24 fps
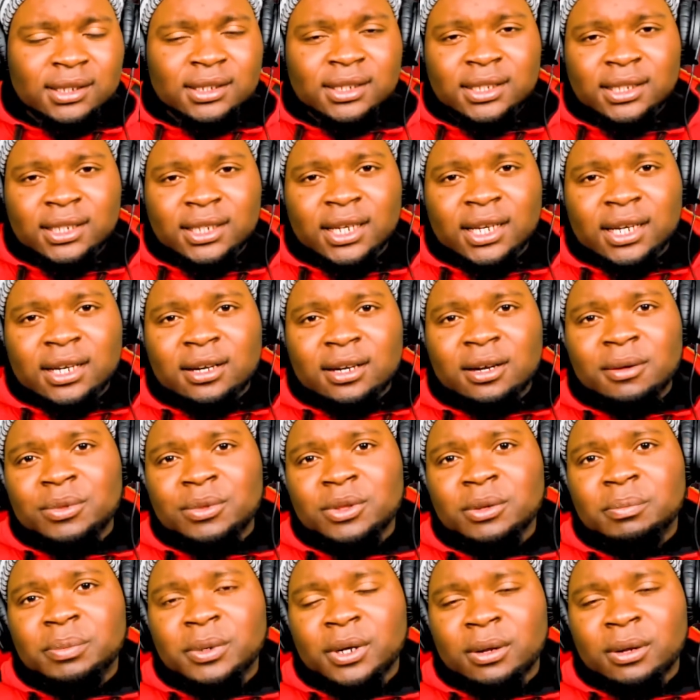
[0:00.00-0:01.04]
Here comes
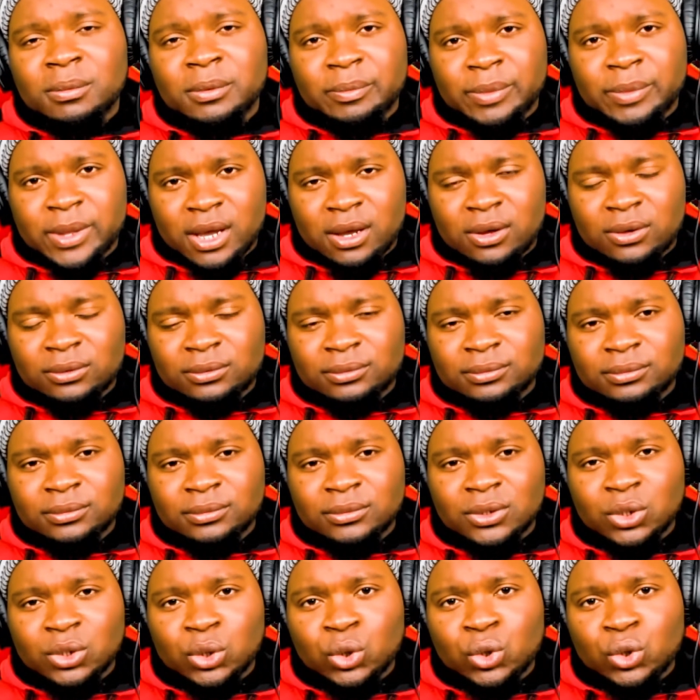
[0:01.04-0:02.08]
the problem now.
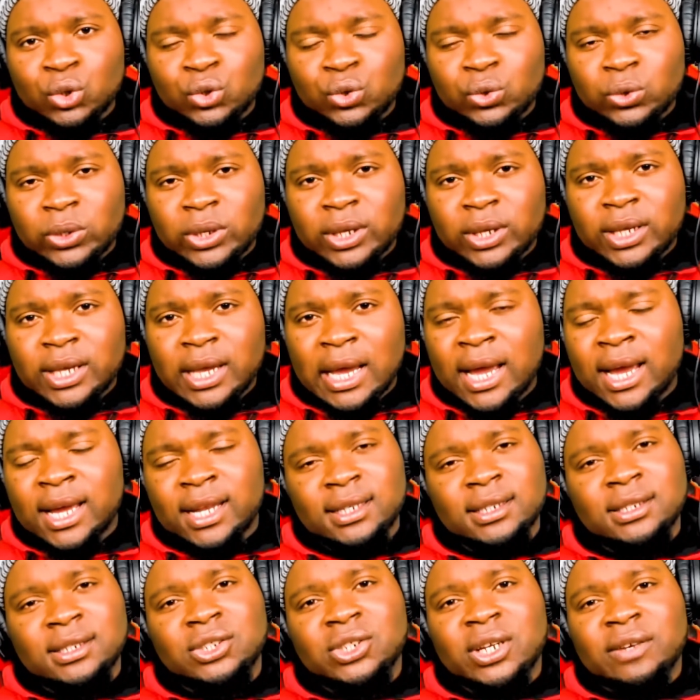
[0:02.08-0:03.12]
You
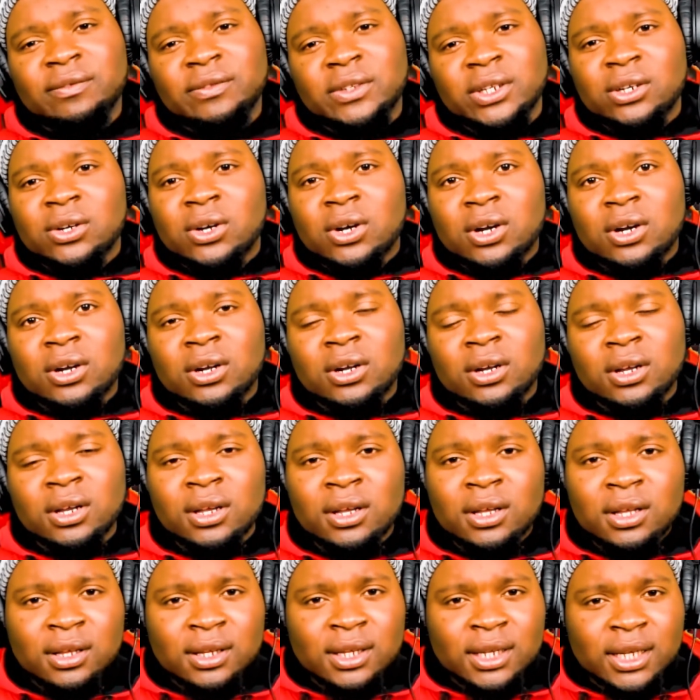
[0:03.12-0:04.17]
can't drive the car.
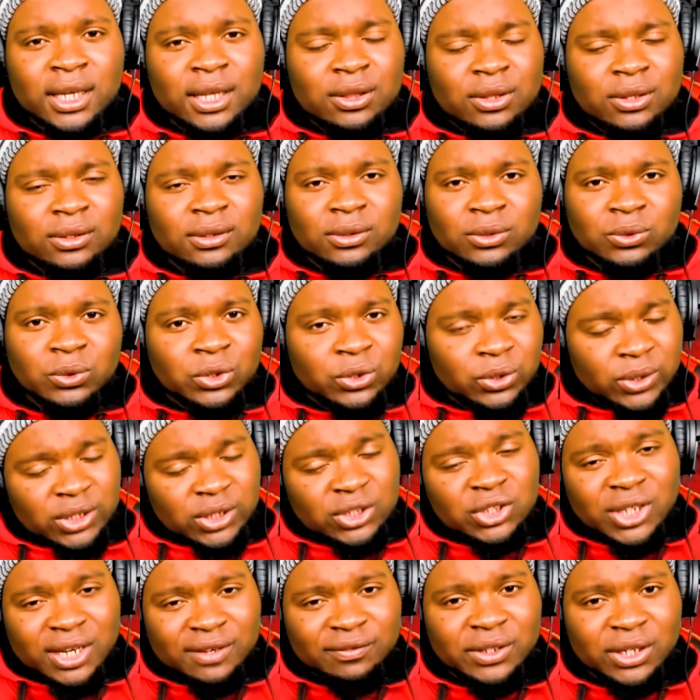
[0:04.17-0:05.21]
You can
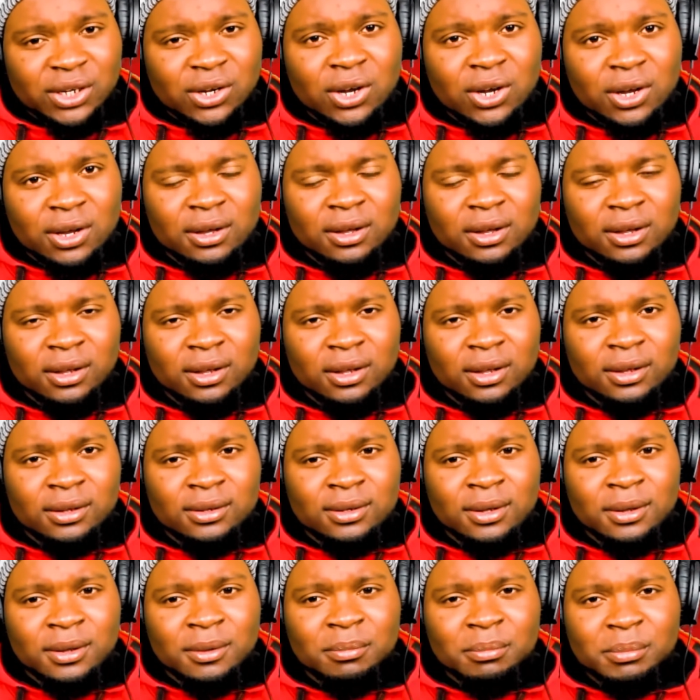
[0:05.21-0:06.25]
drive the car,
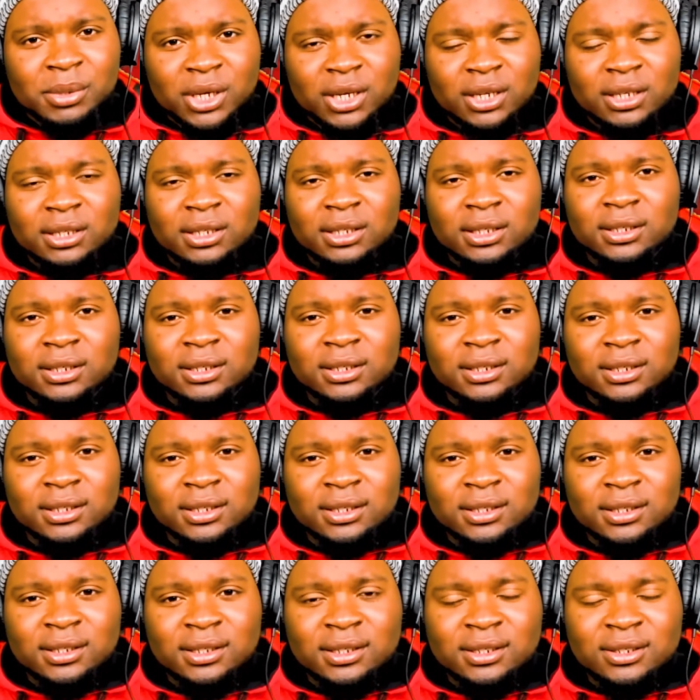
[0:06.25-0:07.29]
but
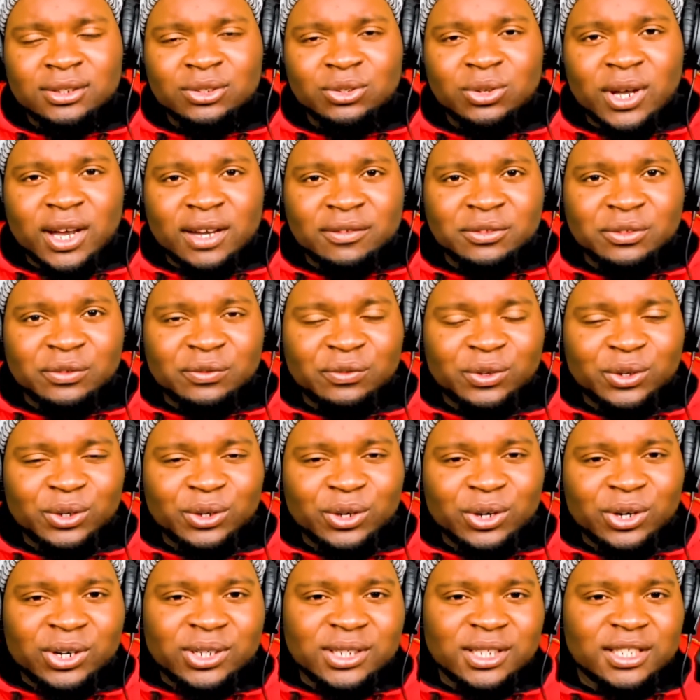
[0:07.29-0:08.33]
you have to follow
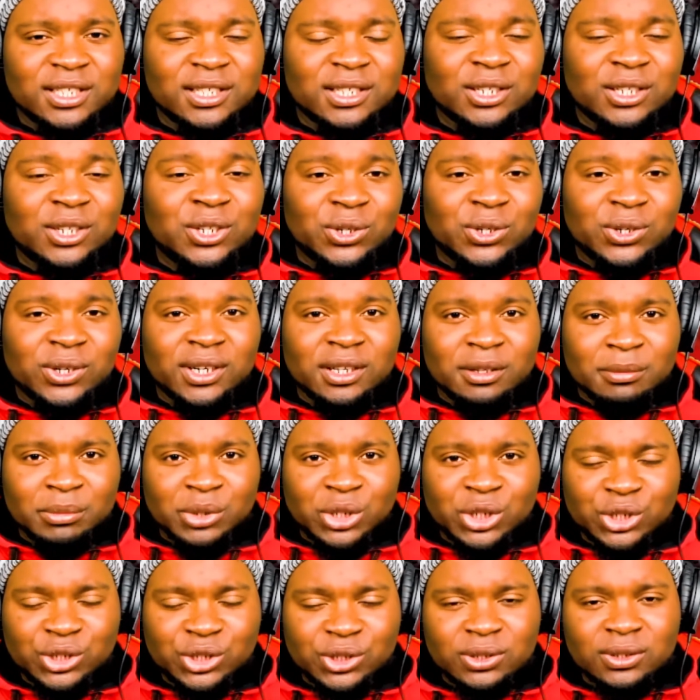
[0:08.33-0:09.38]
all the security
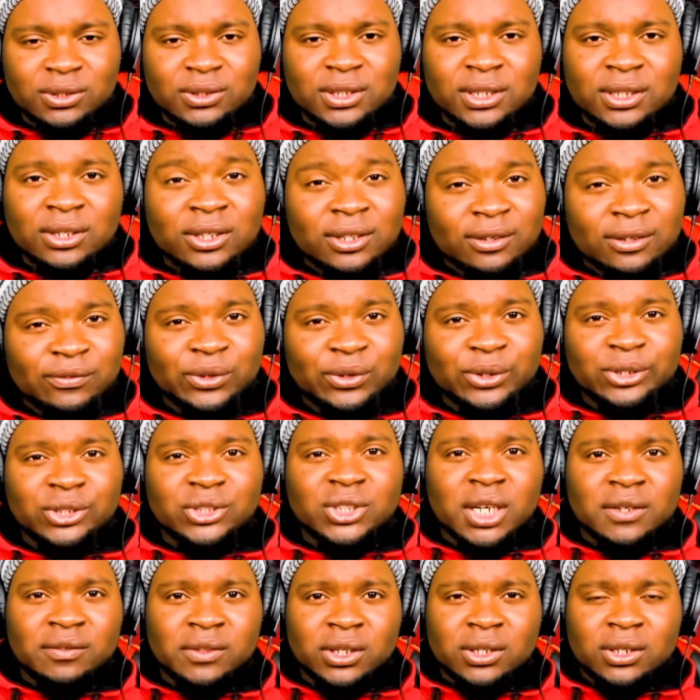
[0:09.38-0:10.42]
measures in order for you to
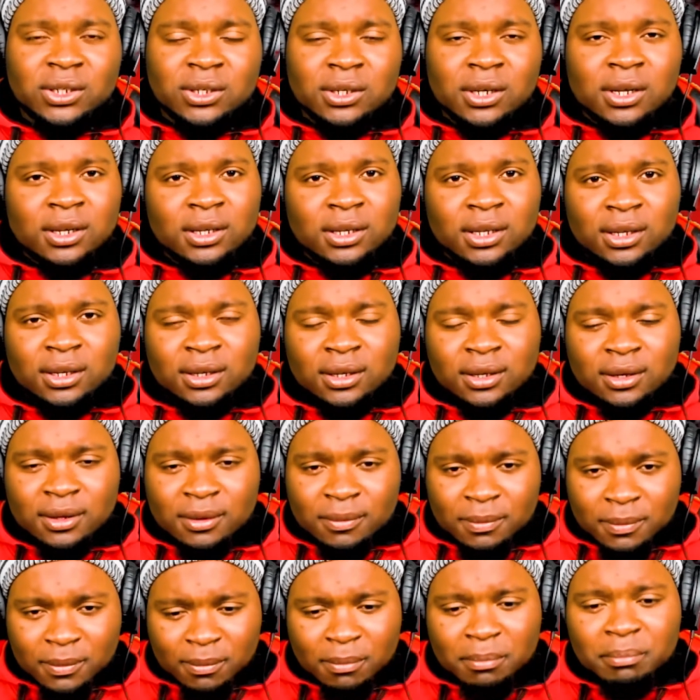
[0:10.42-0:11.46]
drive the car.
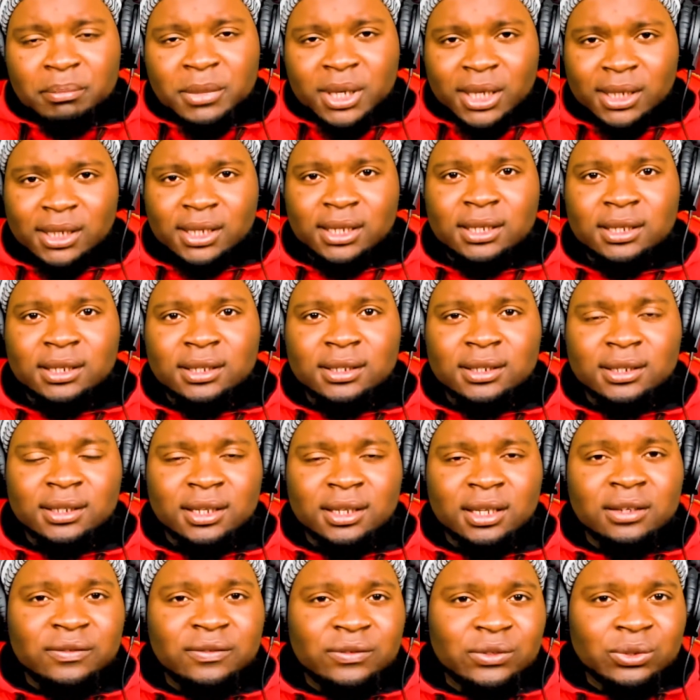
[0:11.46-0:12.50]
Meaning,
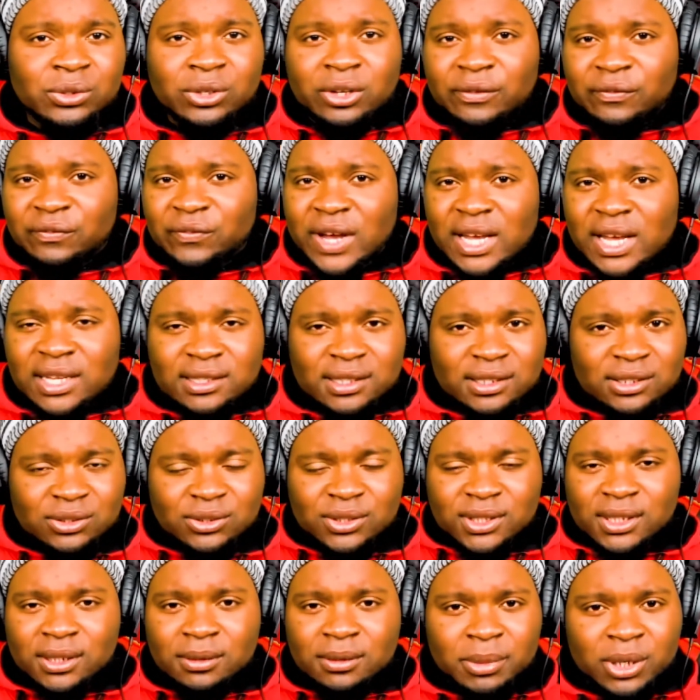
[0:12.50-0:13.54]
if you're not fastening your
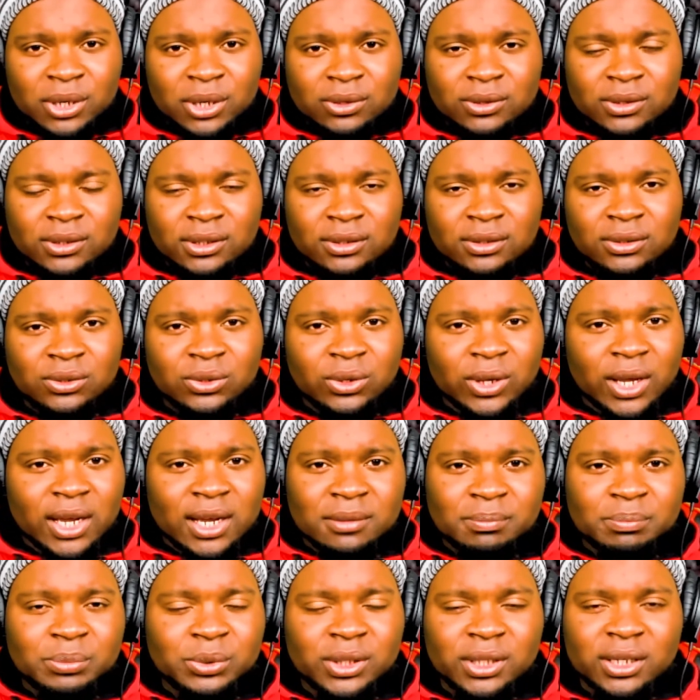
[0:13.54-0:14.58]
seatbelt, you
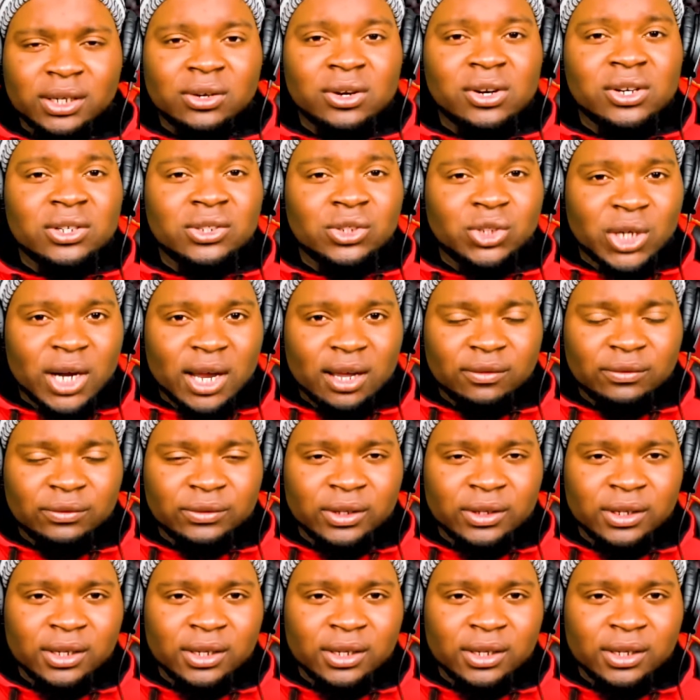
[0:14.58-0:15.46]
can't put the car in drive.